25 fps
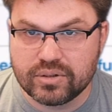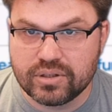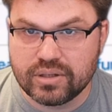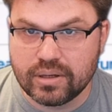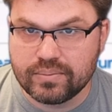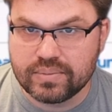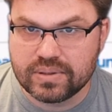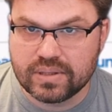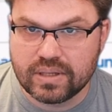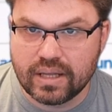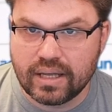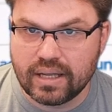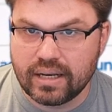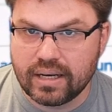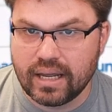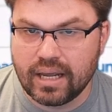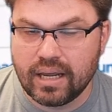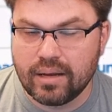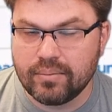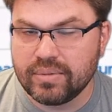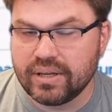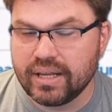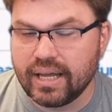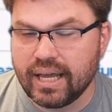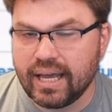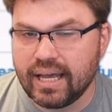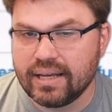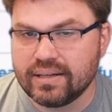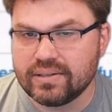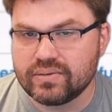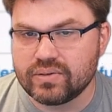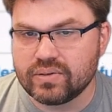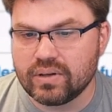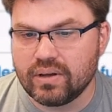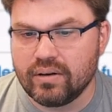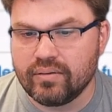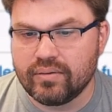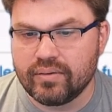chips that A M D
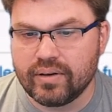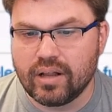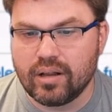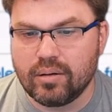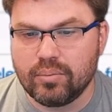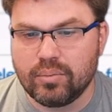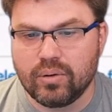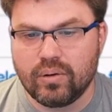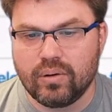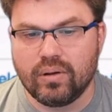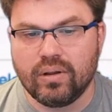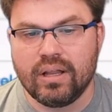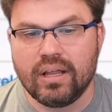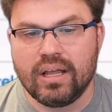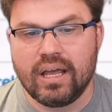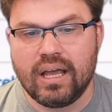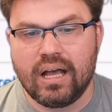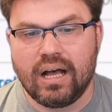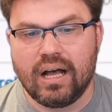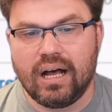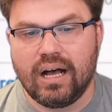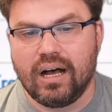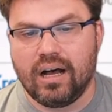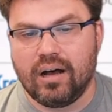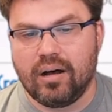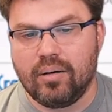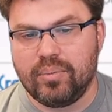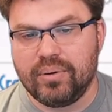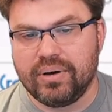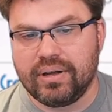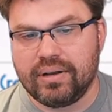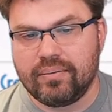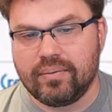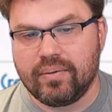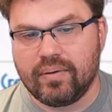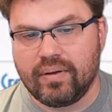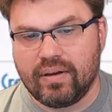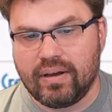has available. Uh, but